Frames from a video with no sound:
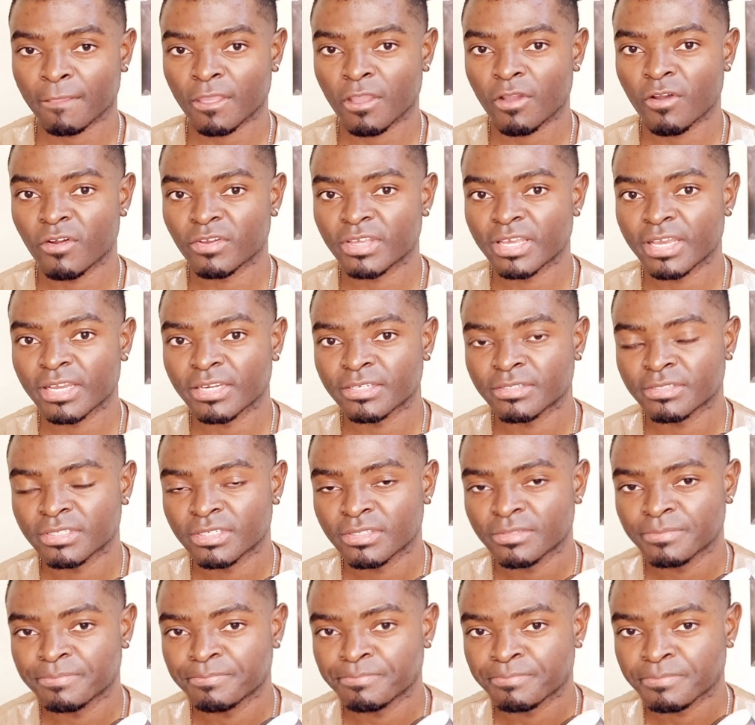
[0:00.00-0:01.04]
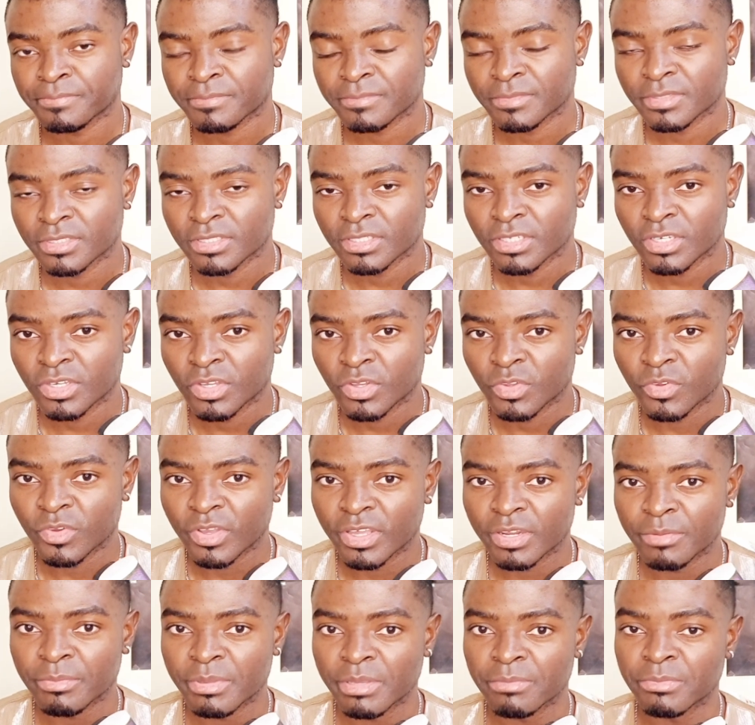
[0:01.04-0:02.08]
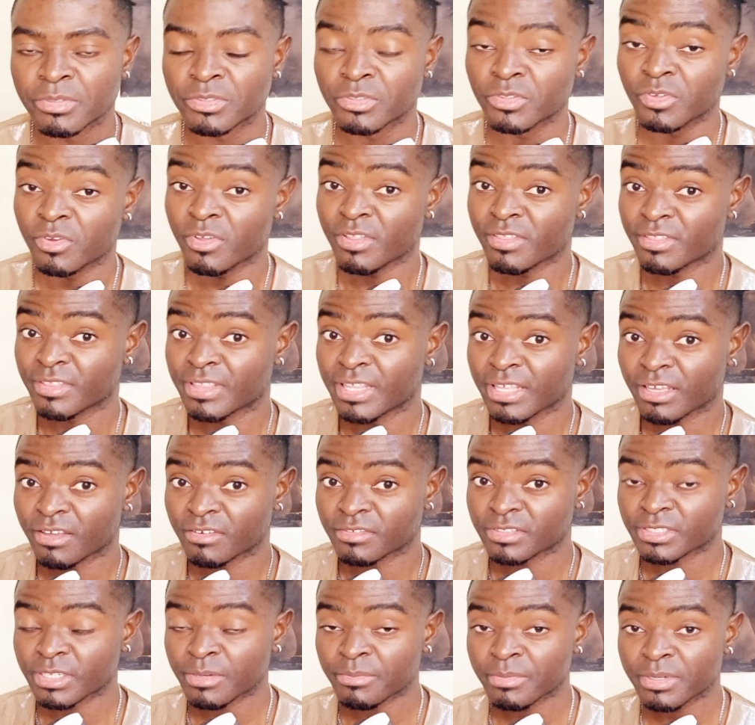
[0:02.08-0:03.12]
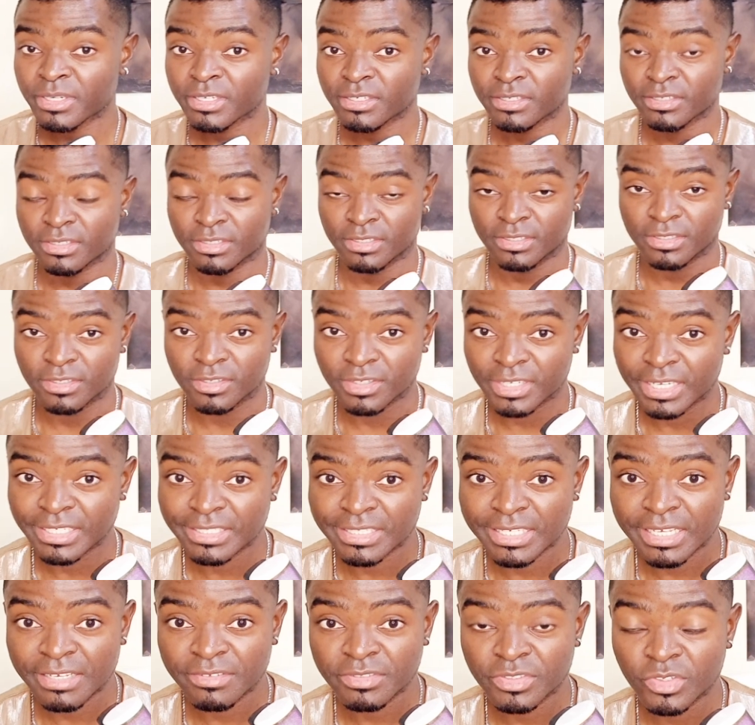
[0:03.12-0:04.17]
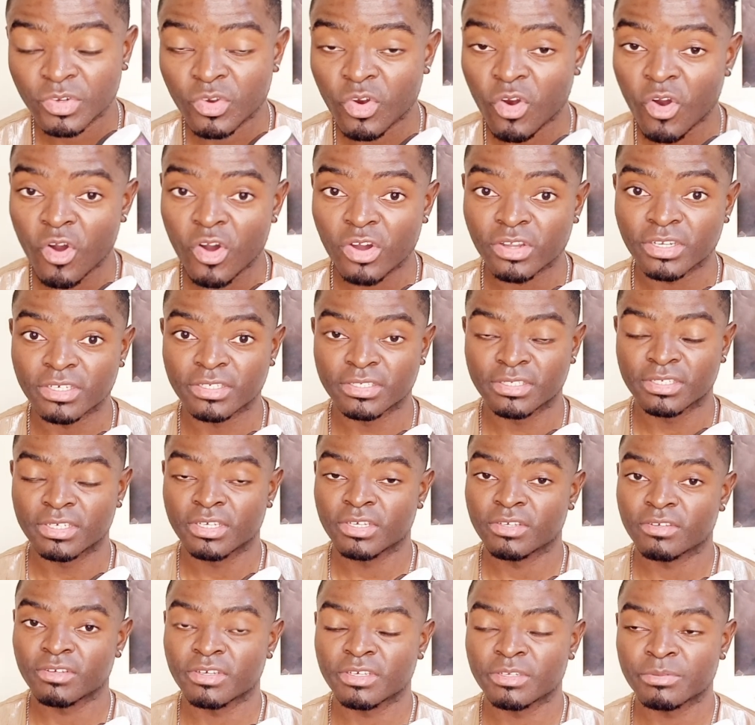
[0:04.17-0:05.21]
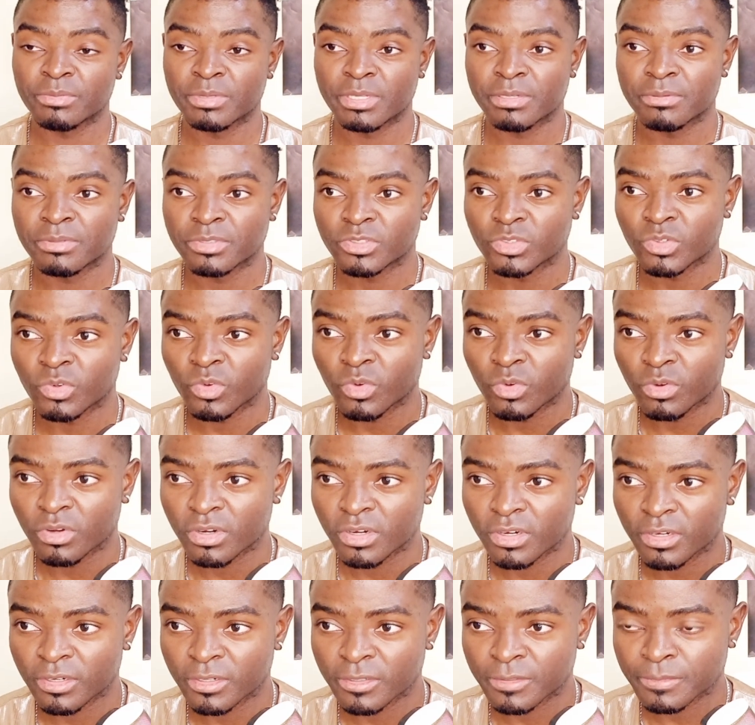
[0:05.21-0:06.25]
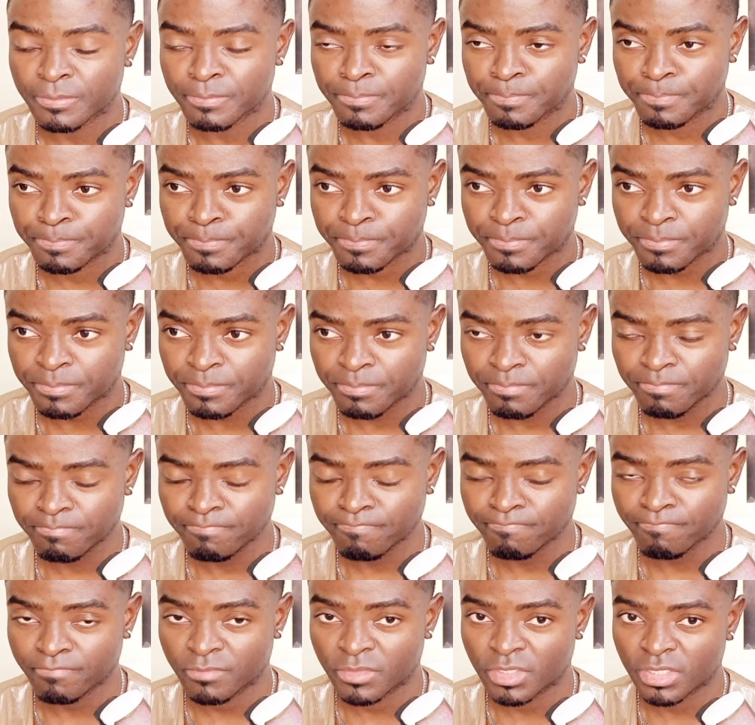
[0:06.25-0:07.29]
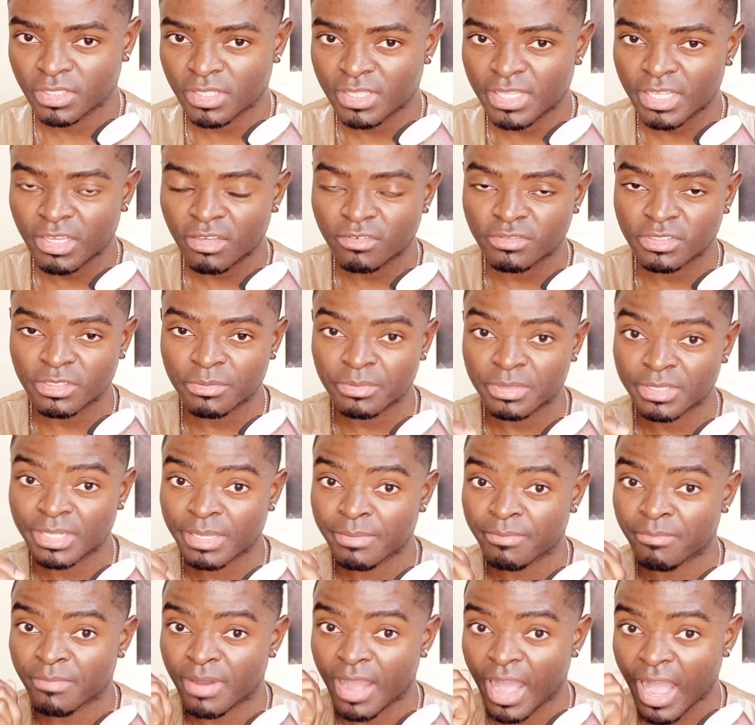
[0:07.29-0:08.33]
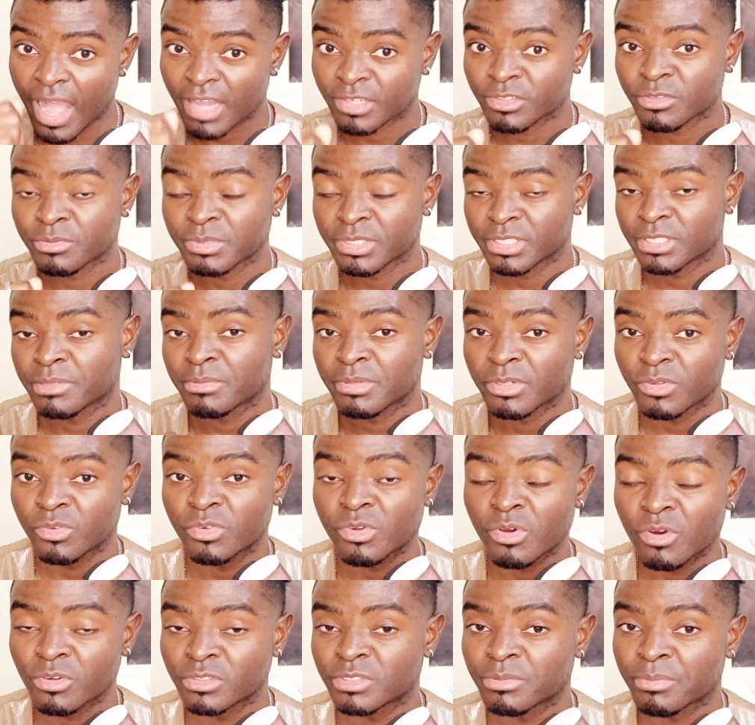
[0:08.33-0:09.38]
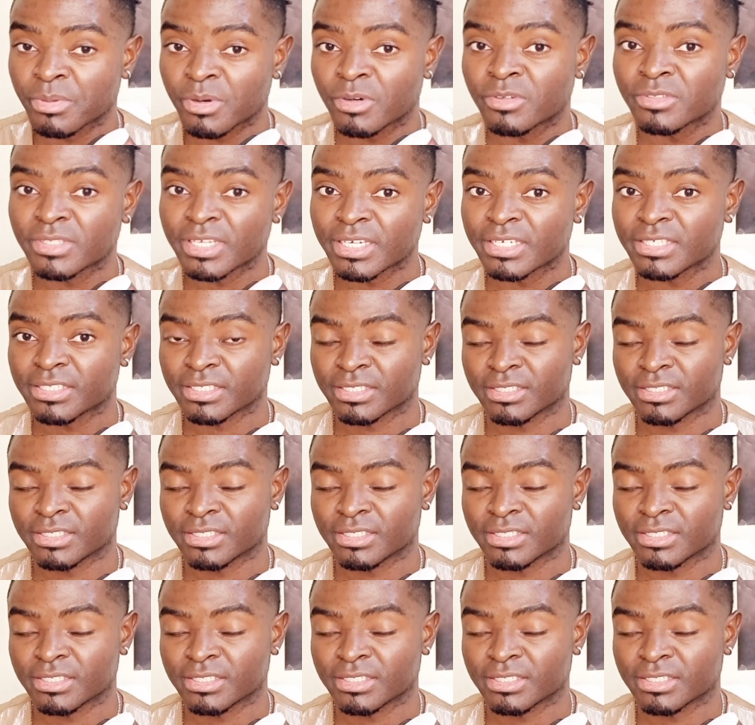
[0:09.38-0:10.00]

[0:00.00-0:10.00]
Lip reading: Okay. You're going to be able to think of somebody. Okay, it gives you honor. You're going to be able to think of somebody. There has to be somebody who knows about this.